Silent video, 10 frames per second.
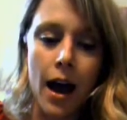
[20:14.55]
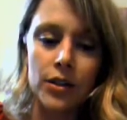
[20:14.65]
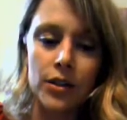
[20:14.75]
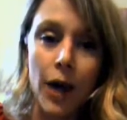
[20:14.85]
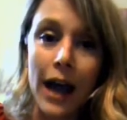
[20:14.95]

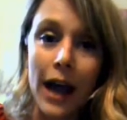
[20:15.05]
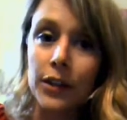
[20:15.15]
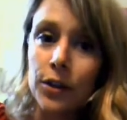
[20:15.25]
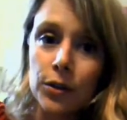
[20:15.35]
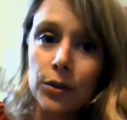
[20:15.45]
So I
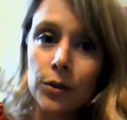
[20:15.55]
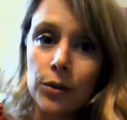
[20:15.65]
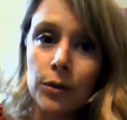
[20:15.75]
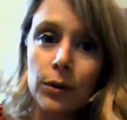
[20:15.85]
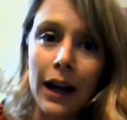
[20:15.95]

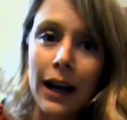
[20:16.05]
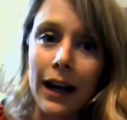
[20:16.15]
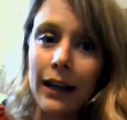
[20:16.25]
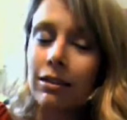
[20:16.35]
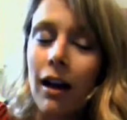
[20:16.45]
knew
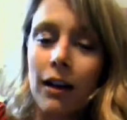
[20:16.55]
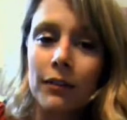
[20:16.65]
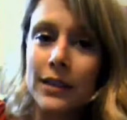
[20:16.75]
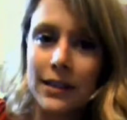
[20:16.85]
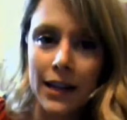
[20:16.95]
I
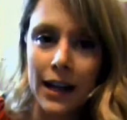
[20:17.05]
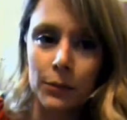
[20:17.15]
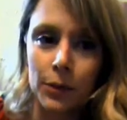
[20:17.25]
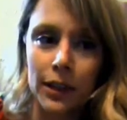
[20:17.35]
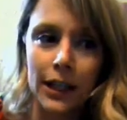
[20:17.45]
love design
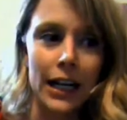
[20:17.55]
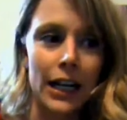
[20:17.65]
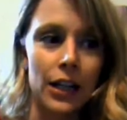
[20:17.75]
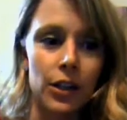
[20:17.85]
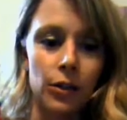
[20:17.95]
work, and
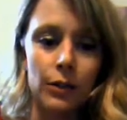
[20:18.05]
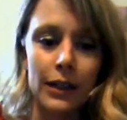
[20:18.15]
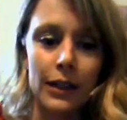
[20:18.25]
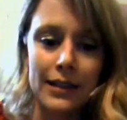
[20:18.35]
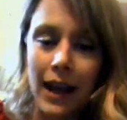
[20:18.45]
I knew
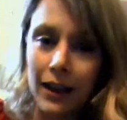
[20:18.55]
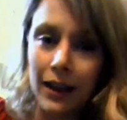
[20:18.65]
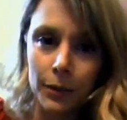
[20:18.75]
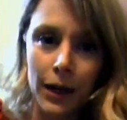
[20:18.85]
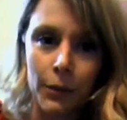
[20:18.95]

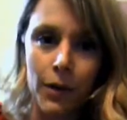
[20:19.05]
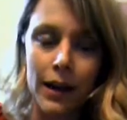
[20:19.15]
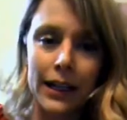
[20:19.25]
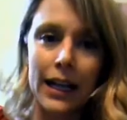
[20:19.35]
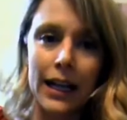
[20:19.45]
exactly what I
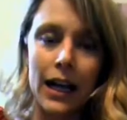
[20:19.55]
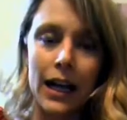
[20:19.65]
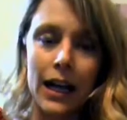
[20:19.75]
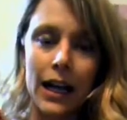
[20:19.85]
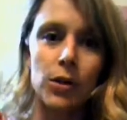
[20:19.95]
wanted.
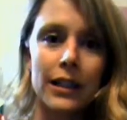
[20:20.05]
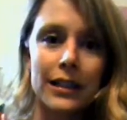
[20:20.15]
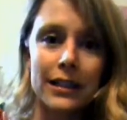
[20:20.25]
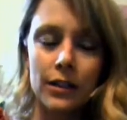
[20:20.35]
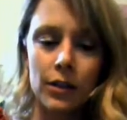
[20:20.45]
You can
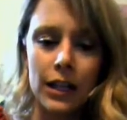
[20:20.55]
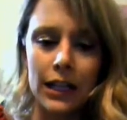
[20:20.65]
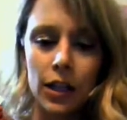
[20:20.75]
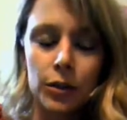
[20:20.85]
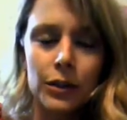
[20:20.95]

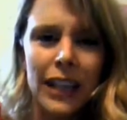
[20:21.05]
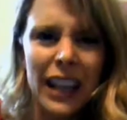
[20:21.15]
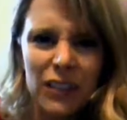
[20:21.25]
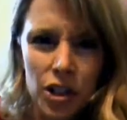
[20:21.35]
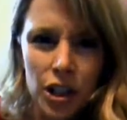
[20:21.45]
include
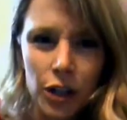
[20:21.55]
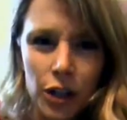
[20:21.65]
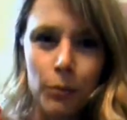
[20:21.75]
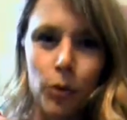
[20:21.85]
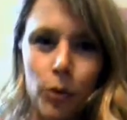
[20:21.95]
like a
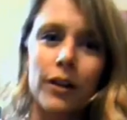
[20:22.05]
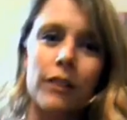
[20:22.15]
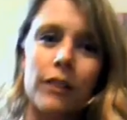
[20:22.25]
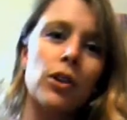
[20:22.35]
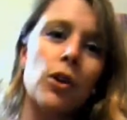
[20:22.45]
visionary
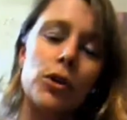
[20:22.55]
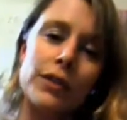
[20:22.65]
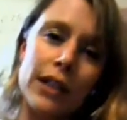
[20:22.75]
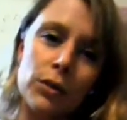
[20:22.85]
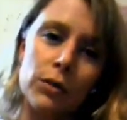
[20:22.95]
board of
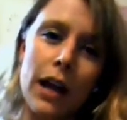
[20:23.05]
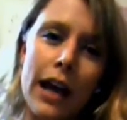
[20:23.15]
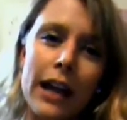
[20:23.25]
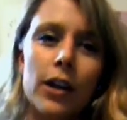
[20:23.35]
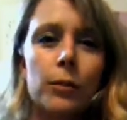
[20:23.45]
logos that you
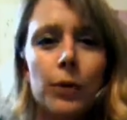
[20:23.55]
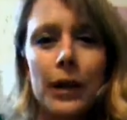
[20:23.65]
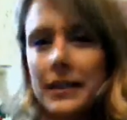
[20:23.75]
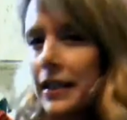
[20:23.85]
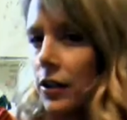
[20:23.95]
like or
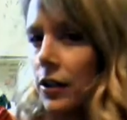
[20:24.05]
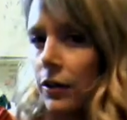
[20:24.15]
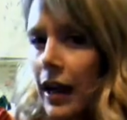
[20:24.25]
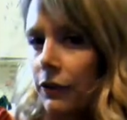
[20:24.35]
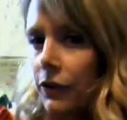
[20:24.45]
brands that you
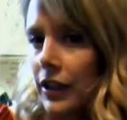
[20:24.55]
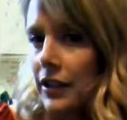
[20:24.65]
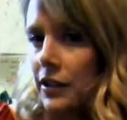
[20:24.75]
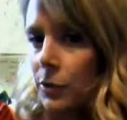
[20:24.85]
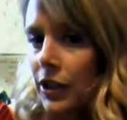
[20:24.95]
like for
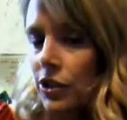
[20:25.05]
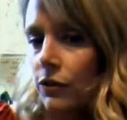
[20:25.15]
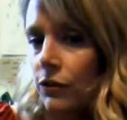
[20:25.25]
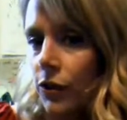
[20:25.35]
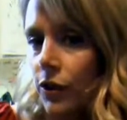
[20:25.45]

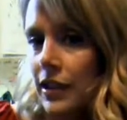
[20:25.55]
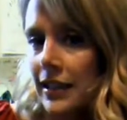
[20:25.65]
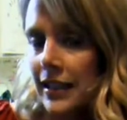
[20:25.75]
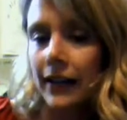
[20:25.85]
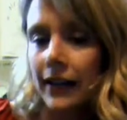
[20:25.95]
inspiration for the
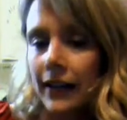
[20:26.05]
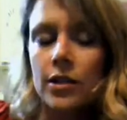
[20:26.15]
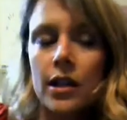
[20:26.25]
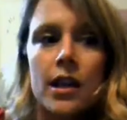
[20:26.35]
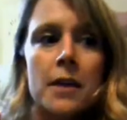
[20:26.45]
designers.